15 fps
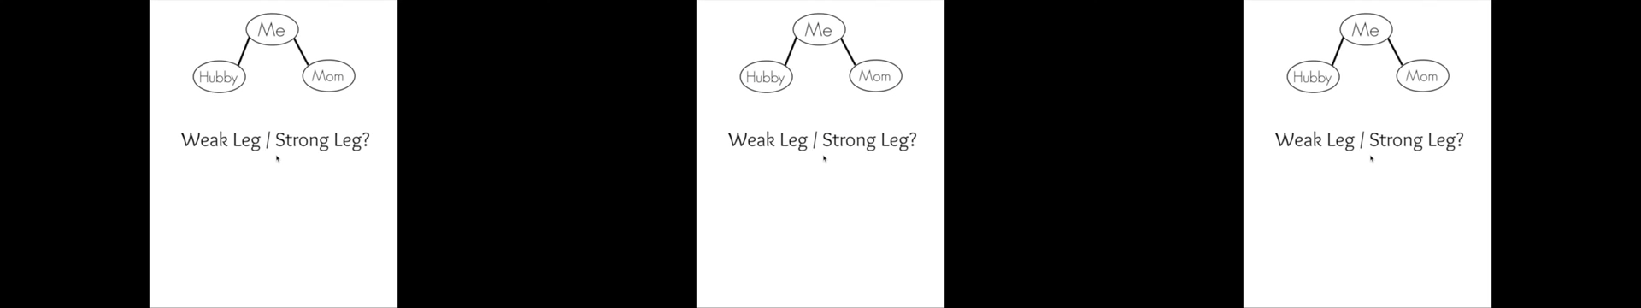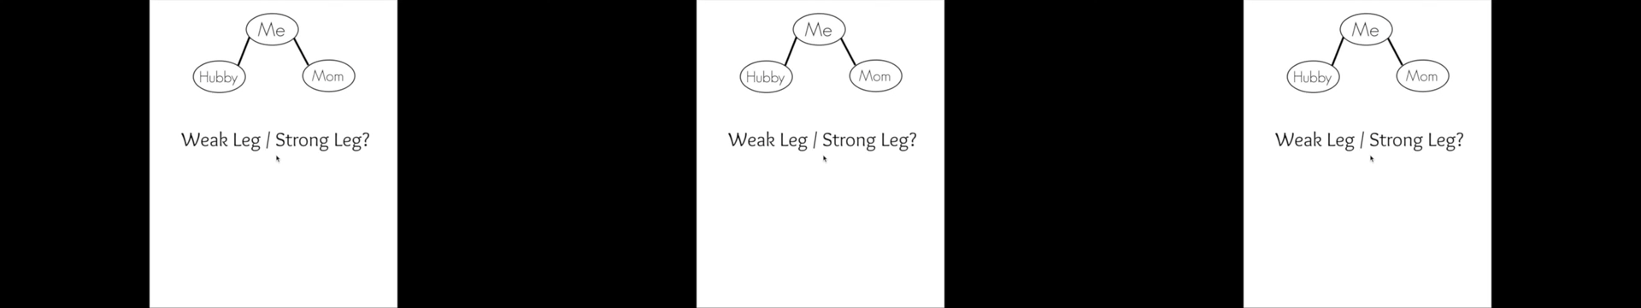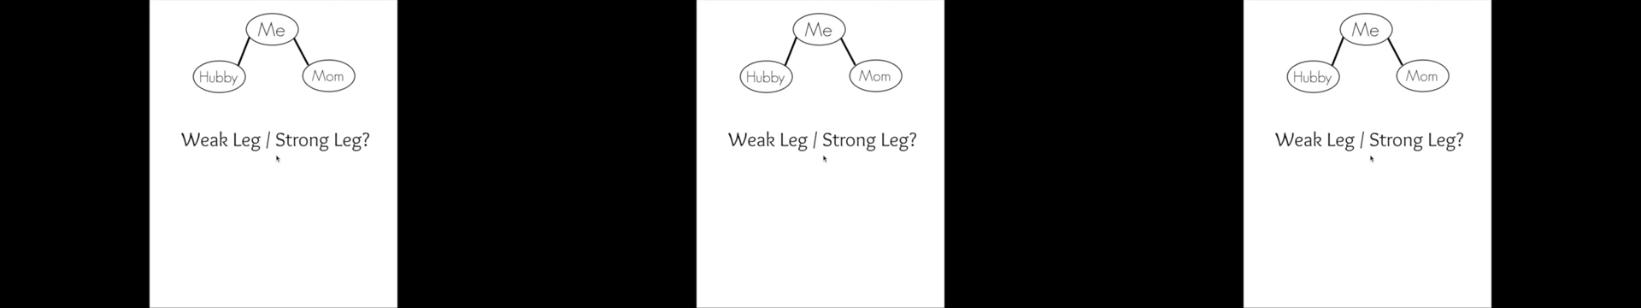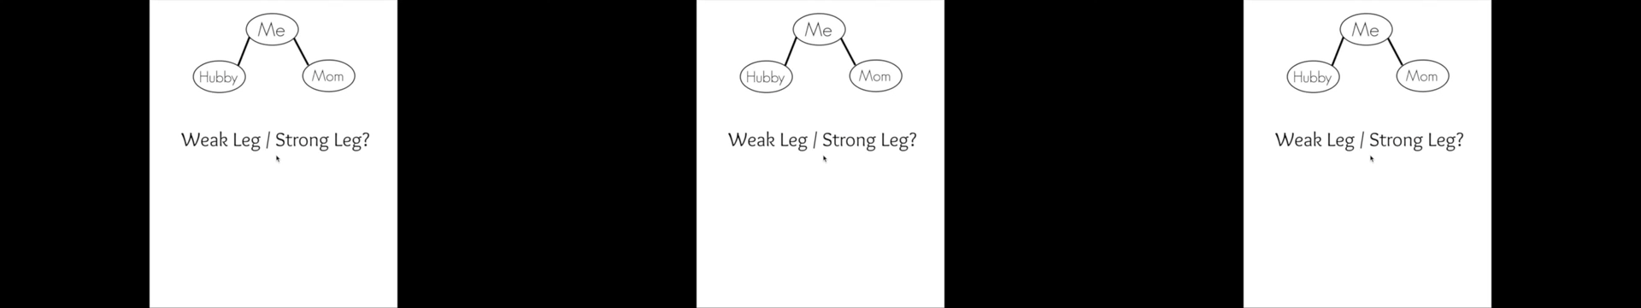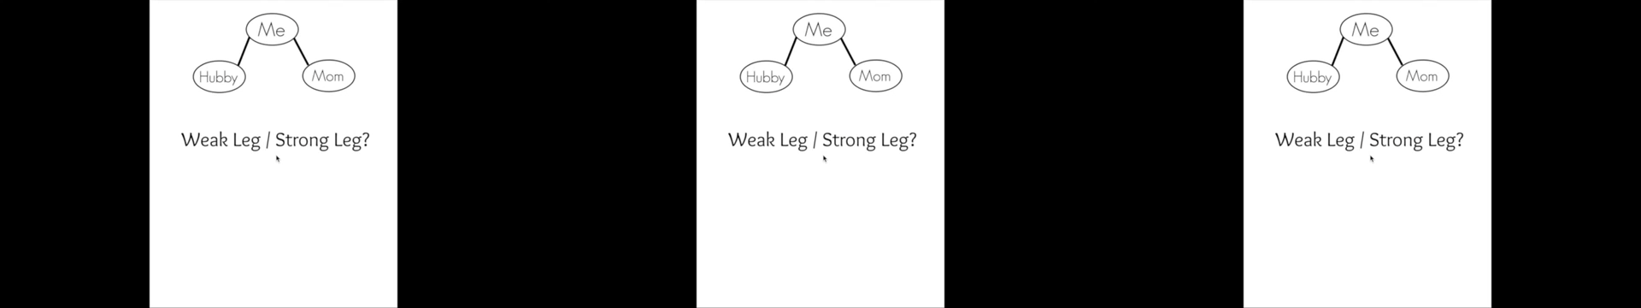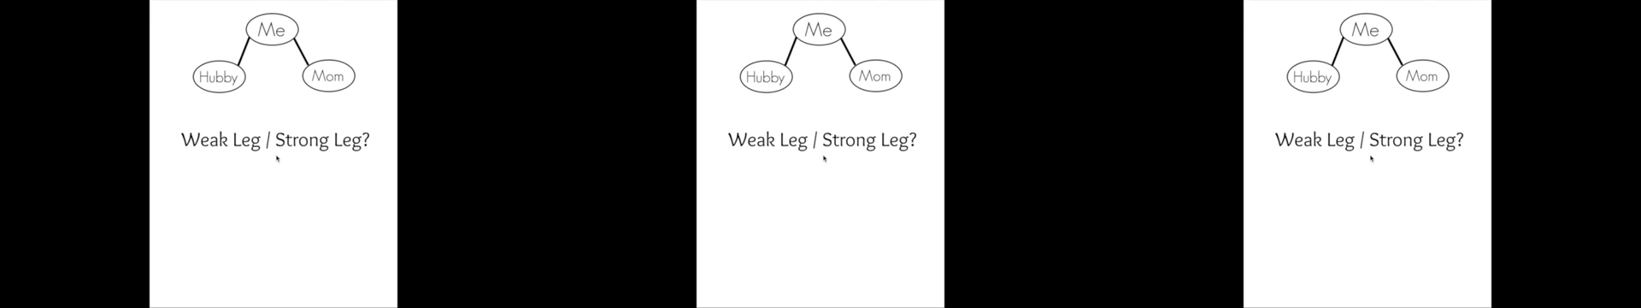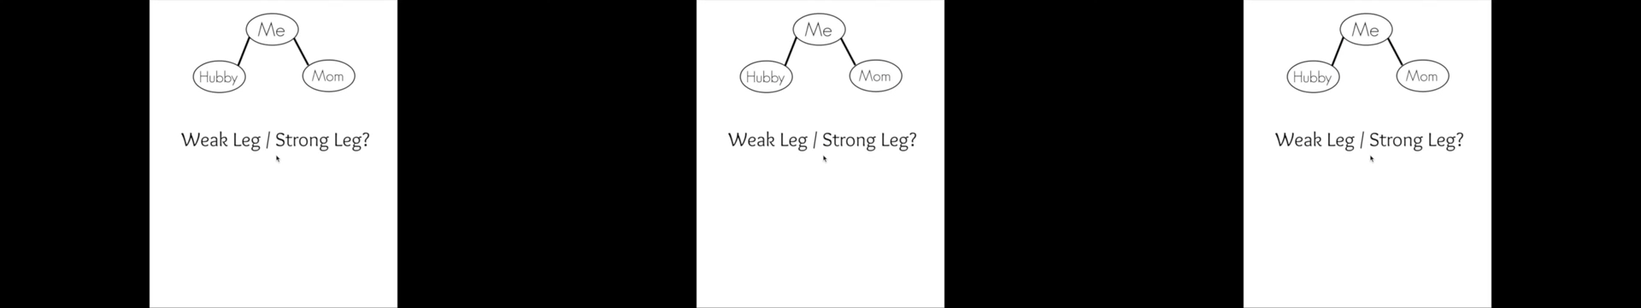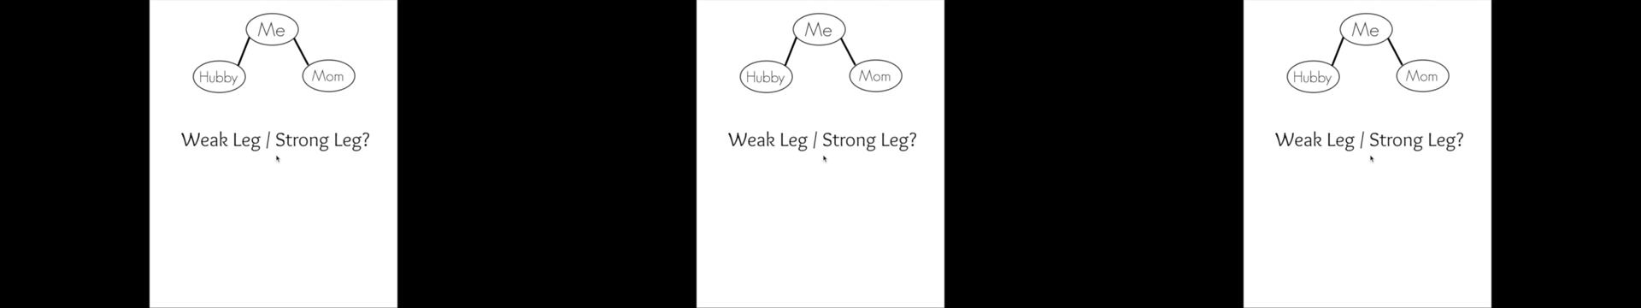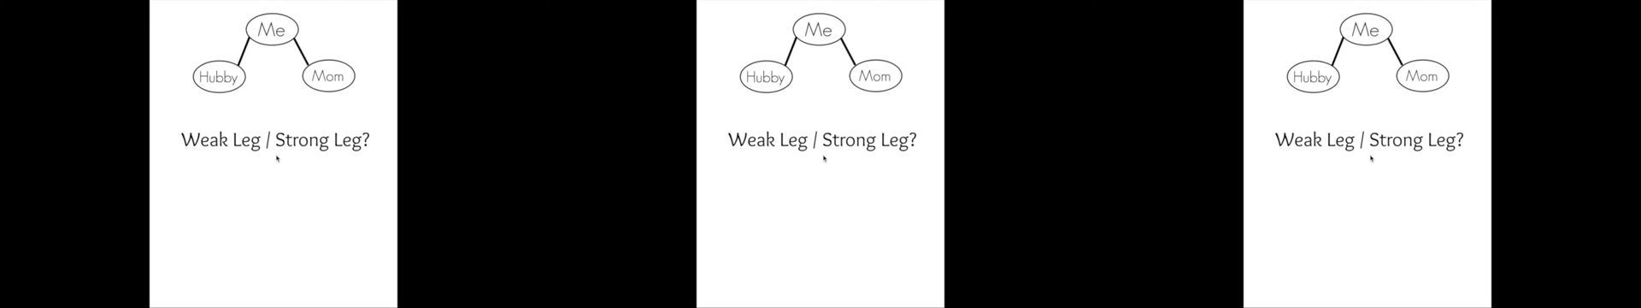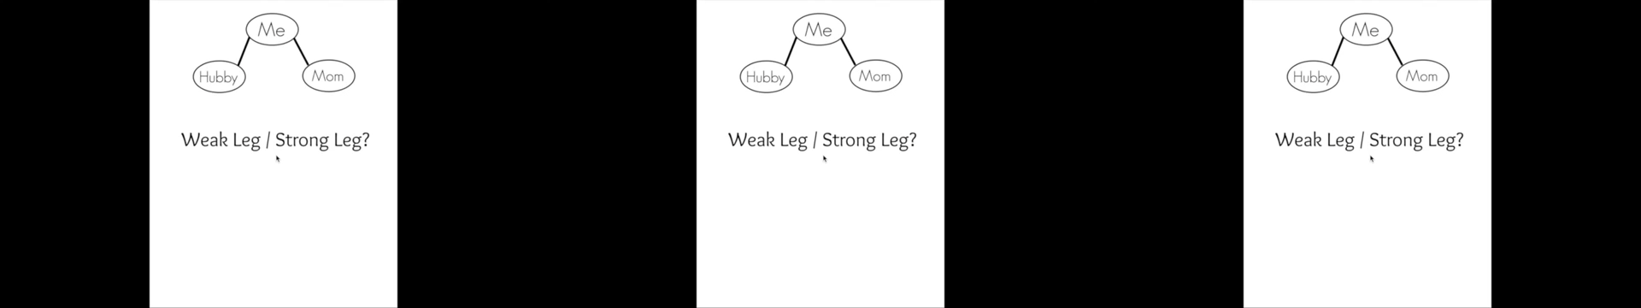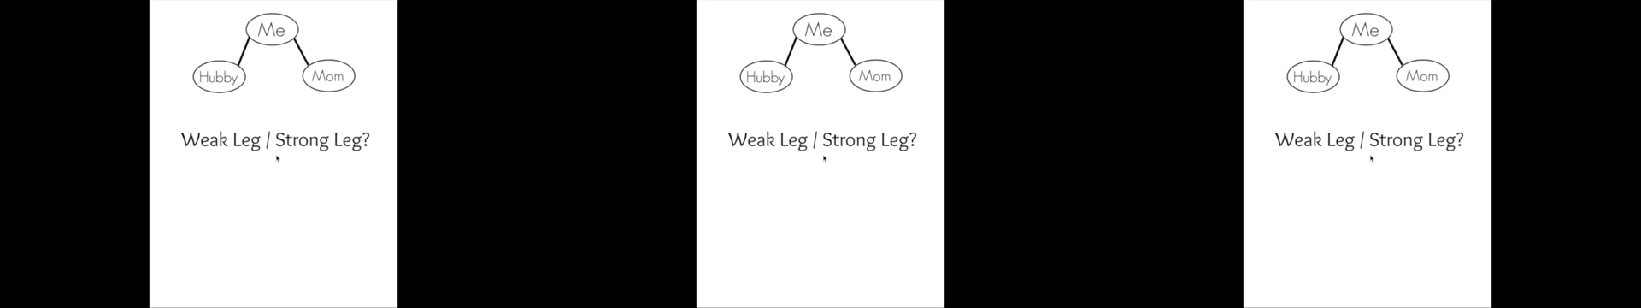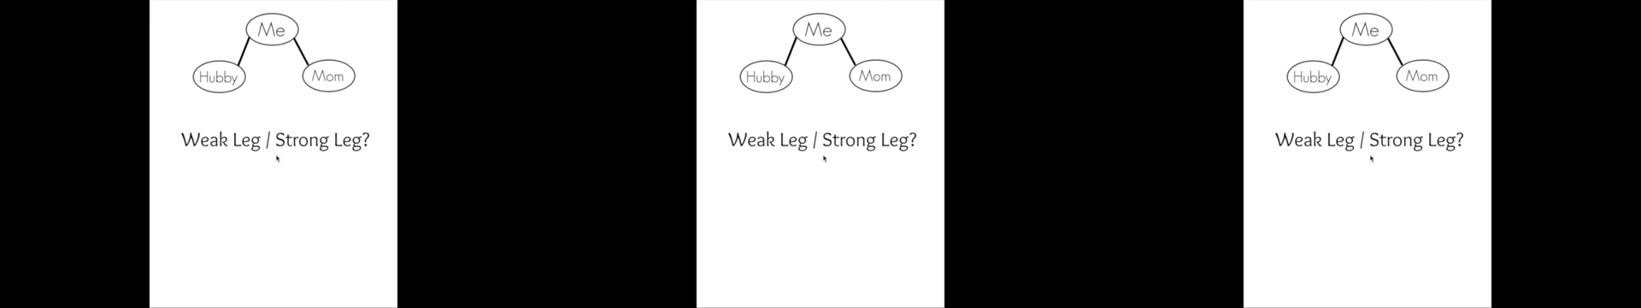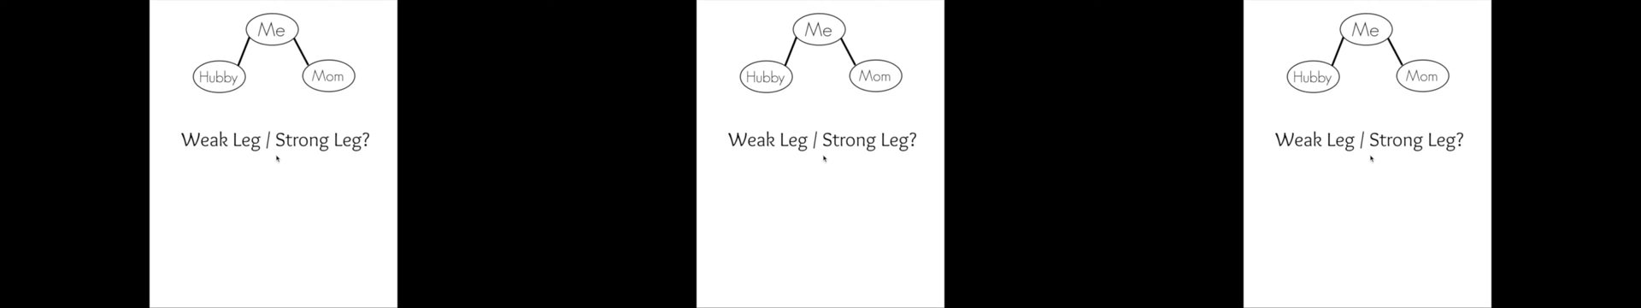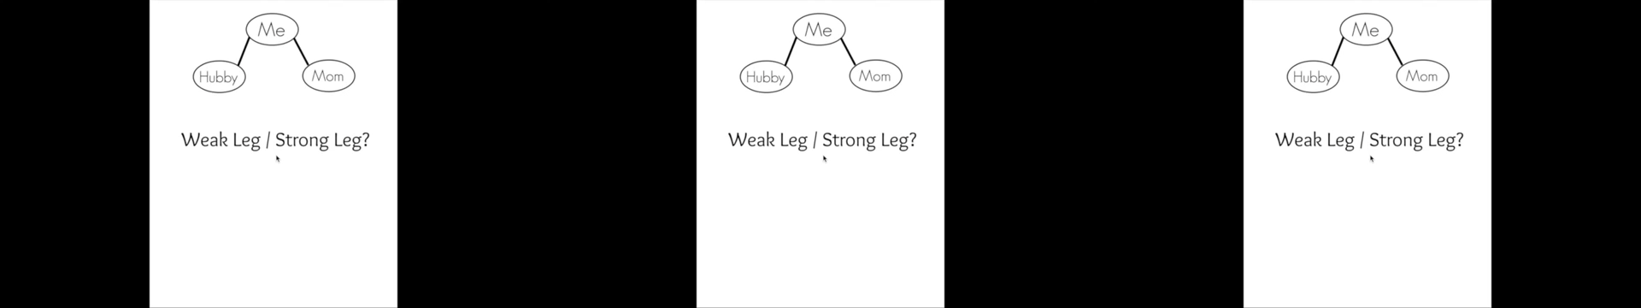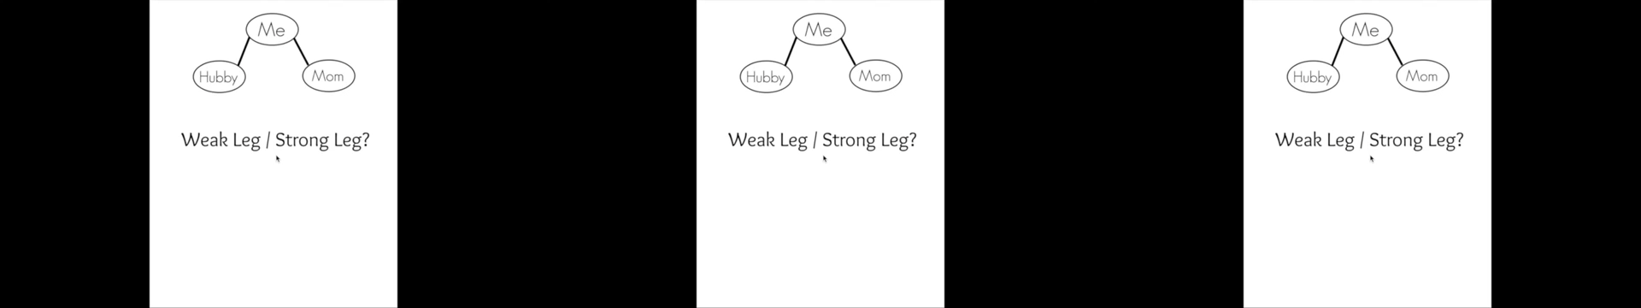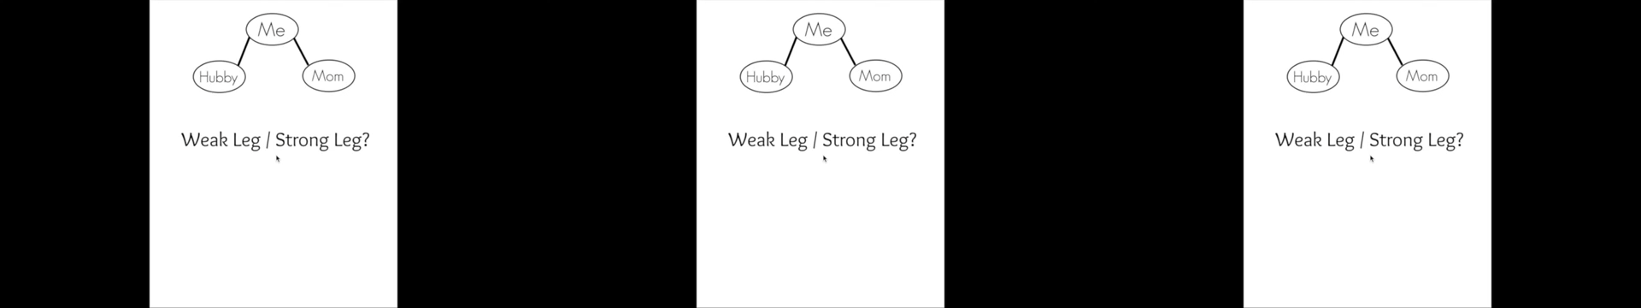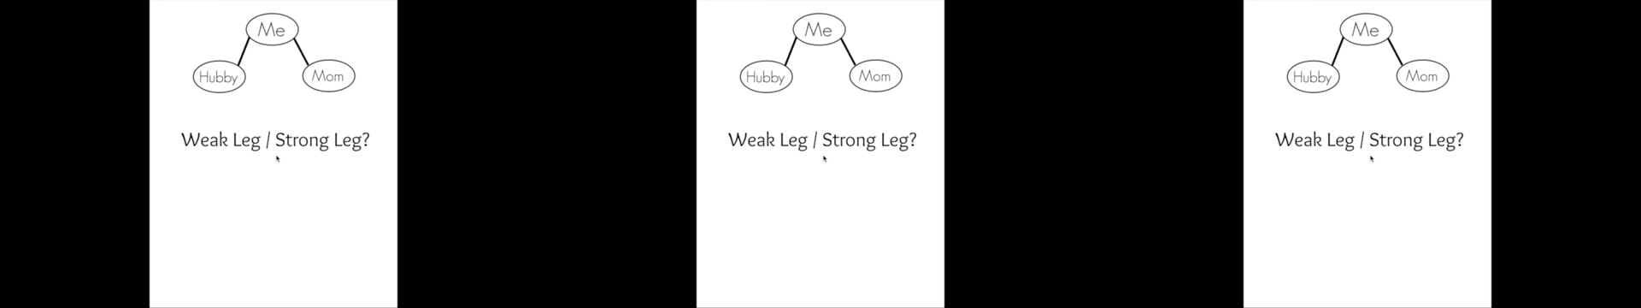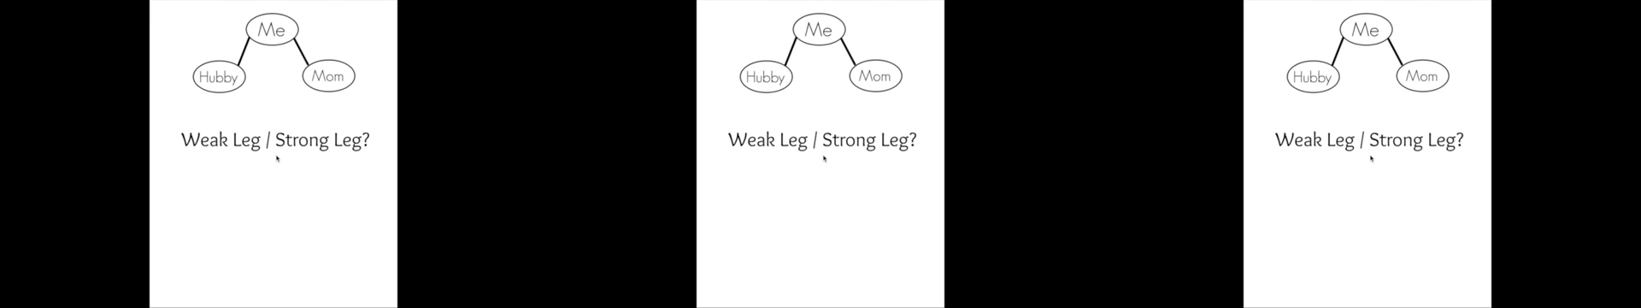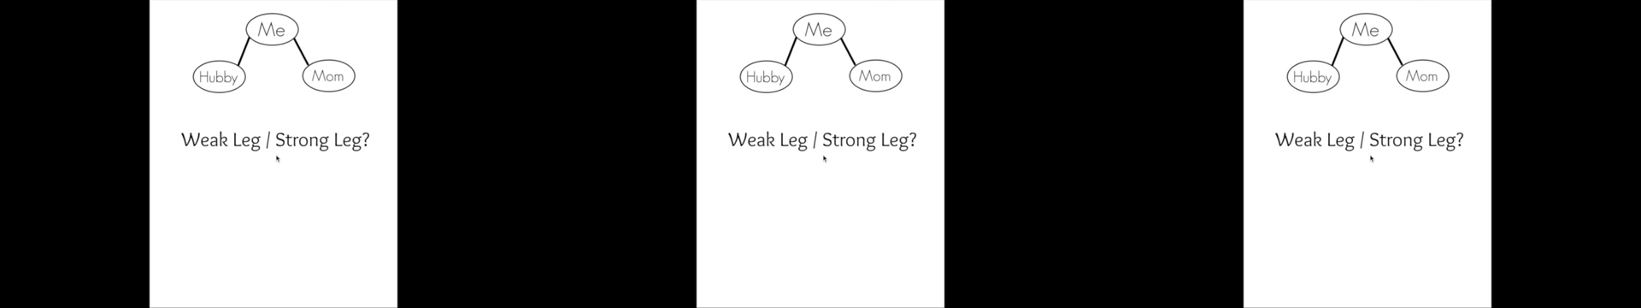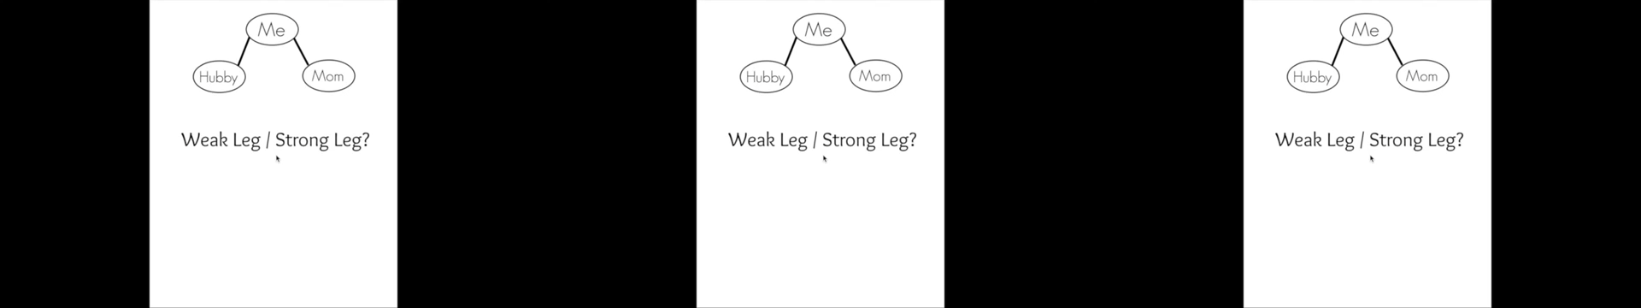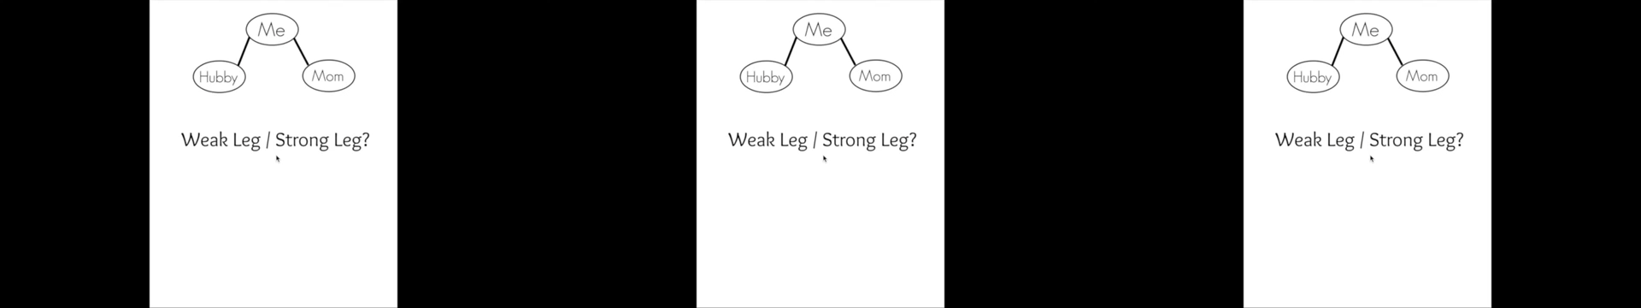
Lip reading: [unreadable: no face in view]